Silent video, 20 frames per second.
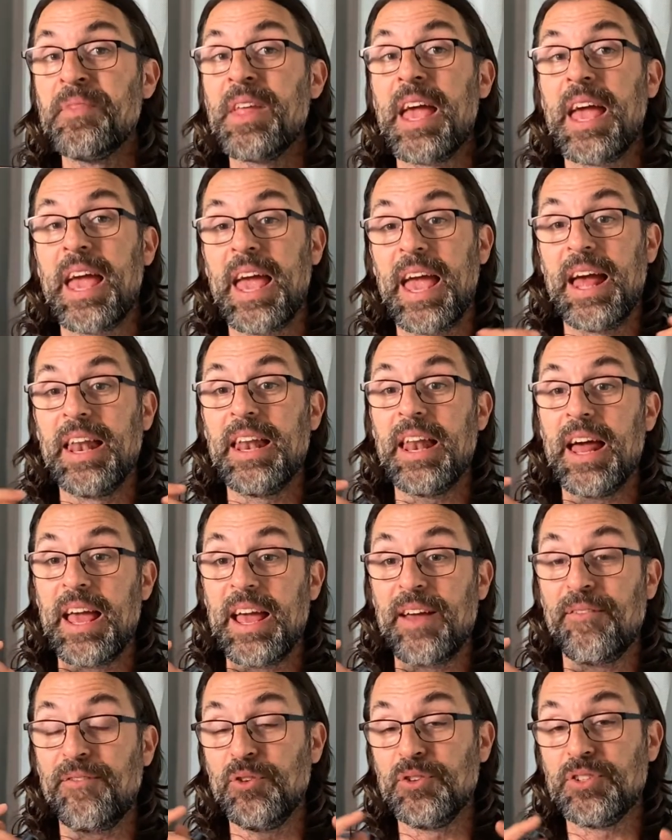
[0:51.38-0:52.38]
And
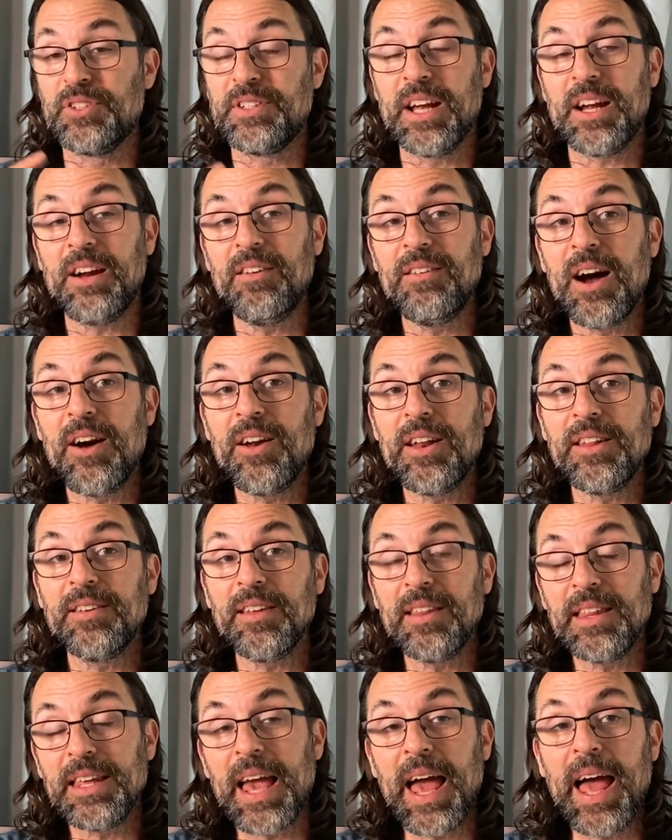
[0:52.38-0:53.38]
if you stick around
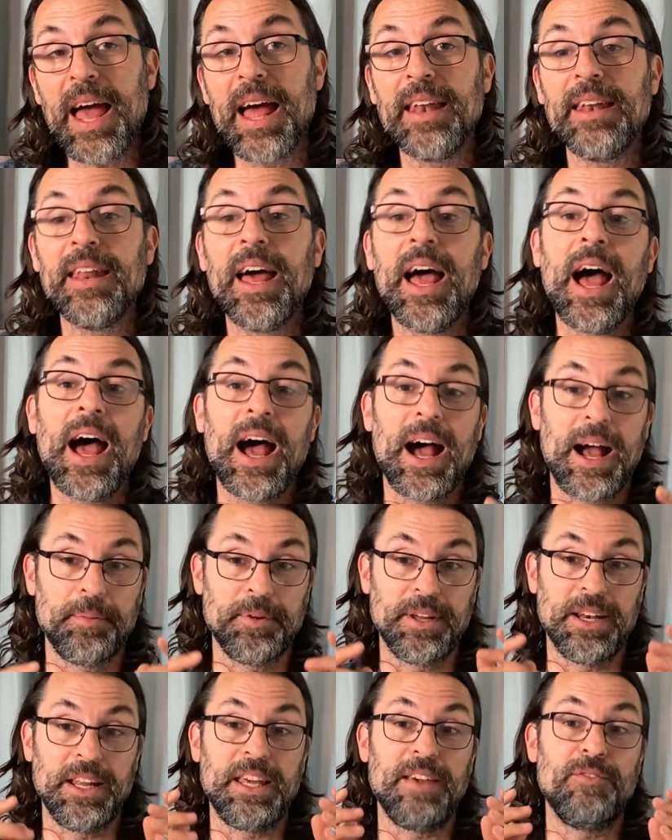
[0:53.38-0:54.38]
until the end, I'm
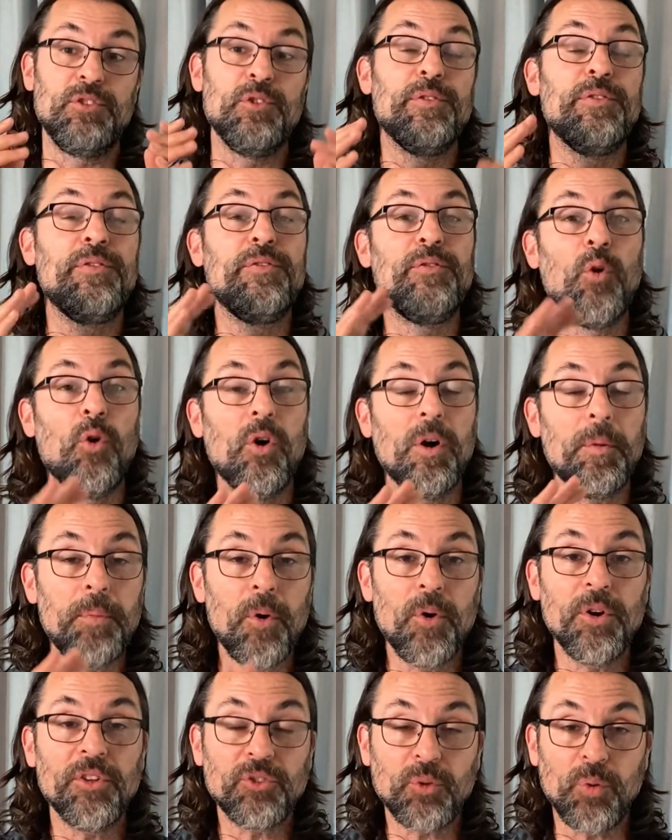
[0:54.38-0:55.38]
going to give you 4
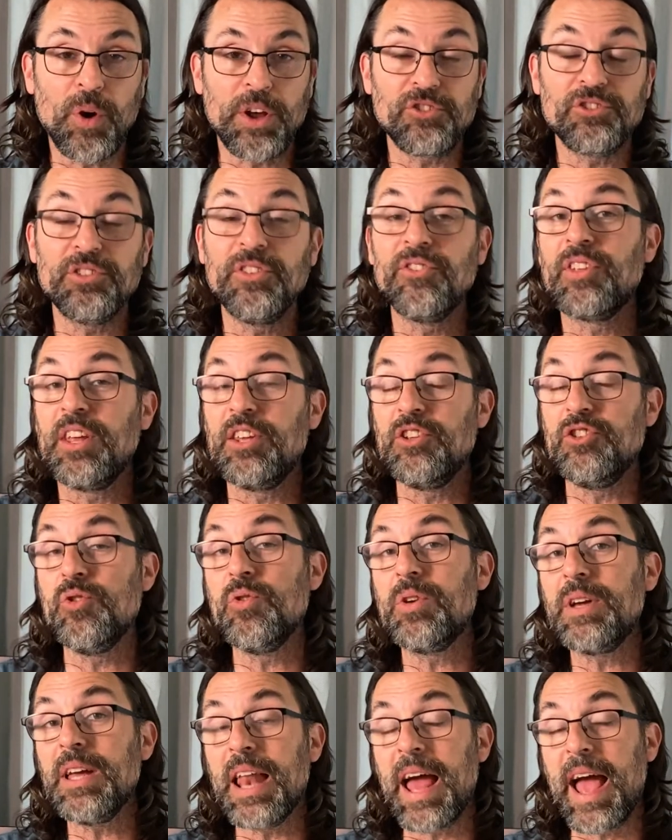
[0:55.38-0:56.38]
bonus questions that
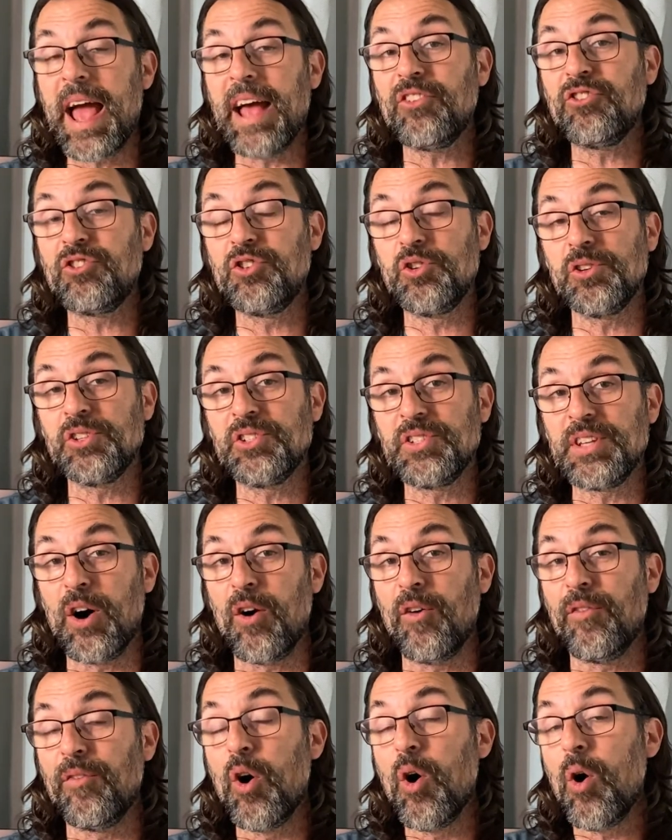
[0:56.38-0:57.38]
you can ask
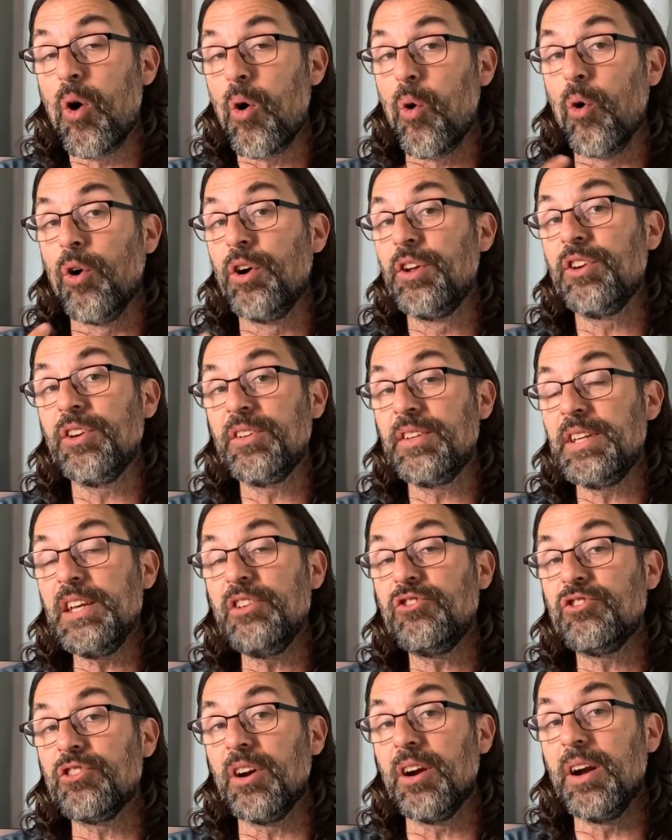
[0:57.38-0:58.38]
yourself or your
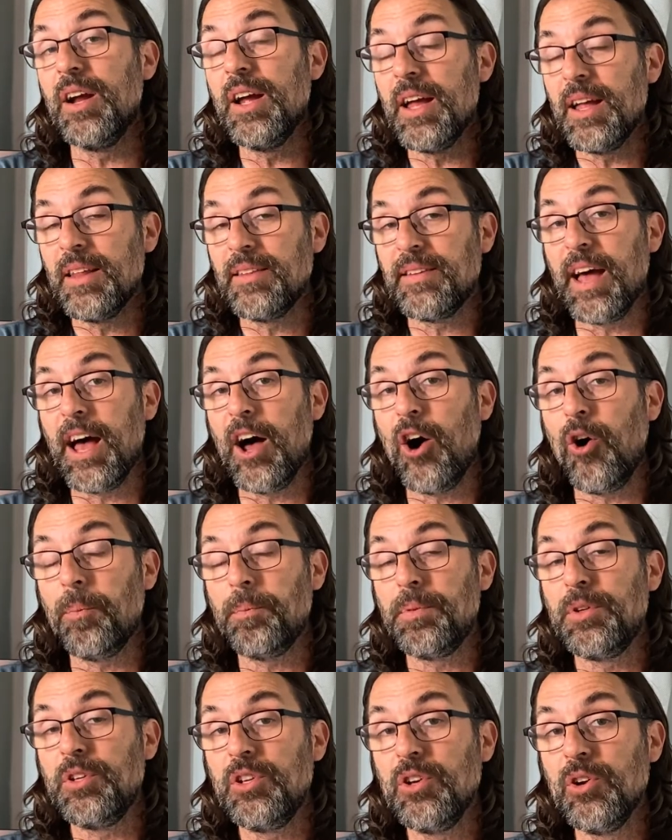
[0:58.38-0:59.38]
teacher to
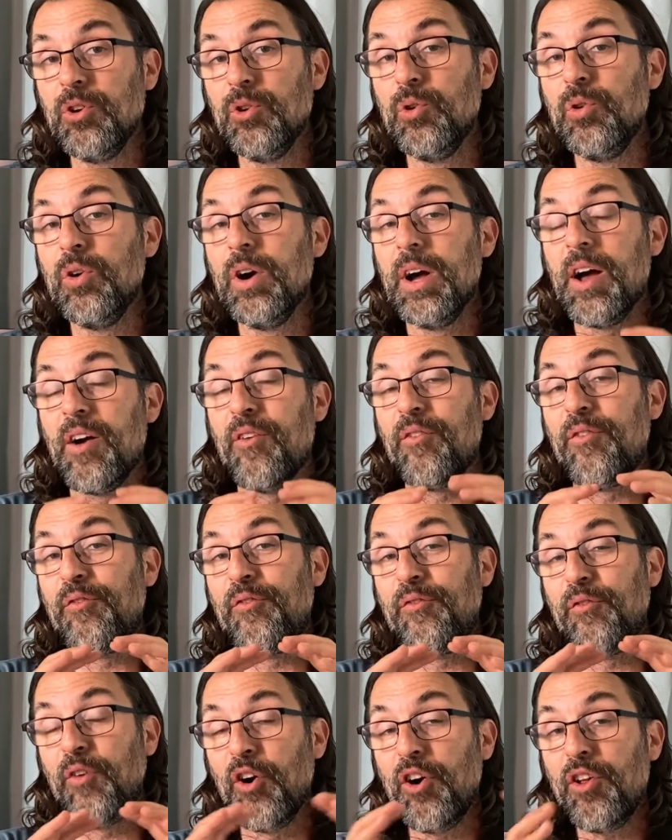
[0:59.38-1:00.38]
help you
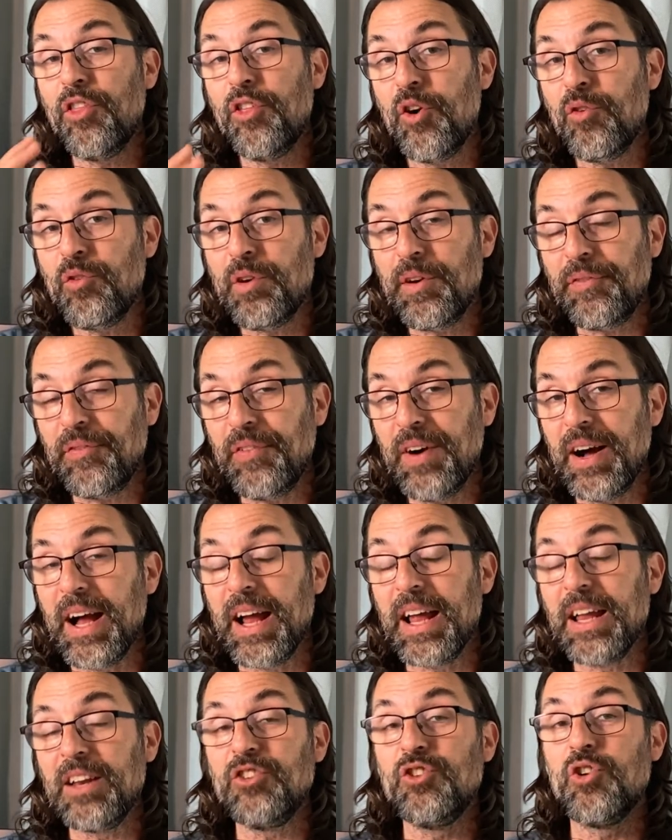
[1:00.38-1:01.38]
further
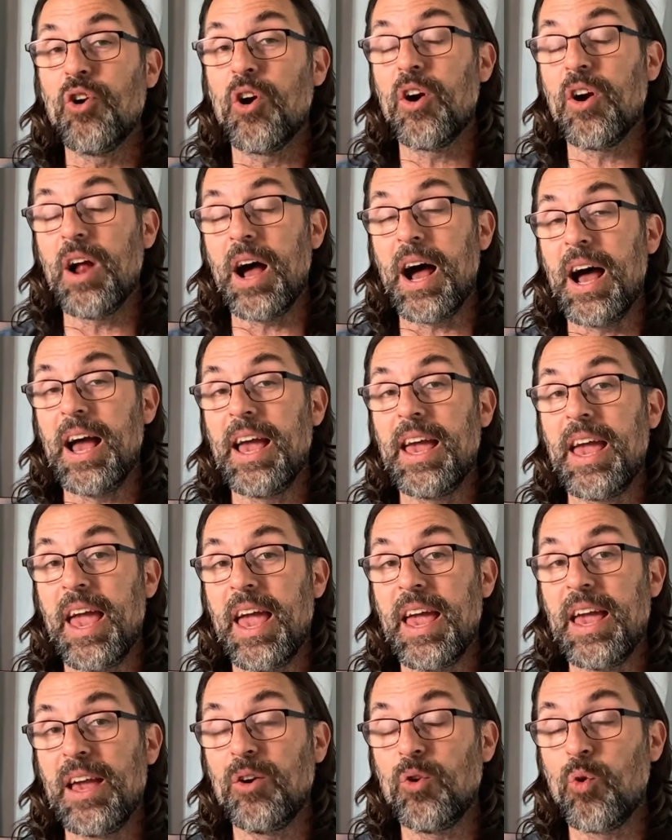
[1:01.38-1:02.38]
refine your
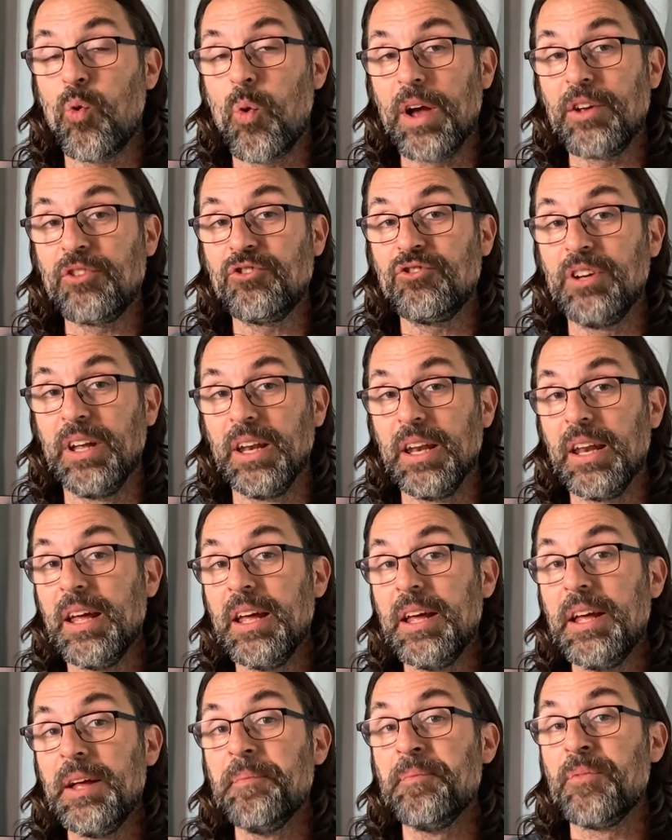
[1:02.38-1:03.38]
IA question
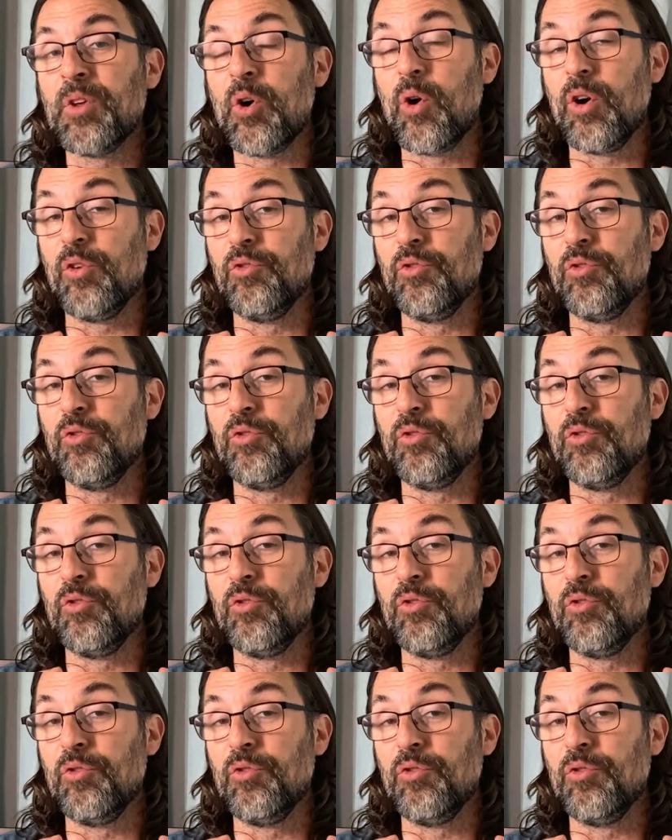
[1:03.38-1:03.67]
or